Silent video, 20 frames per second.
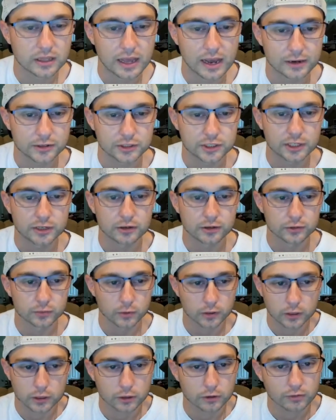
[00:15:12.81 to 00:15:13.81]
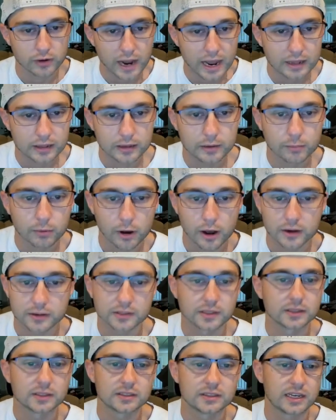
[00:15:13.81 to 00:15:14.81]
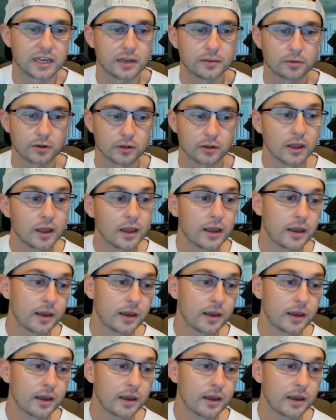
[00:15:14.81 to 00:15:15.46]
last year is what Kuraly brought to the table.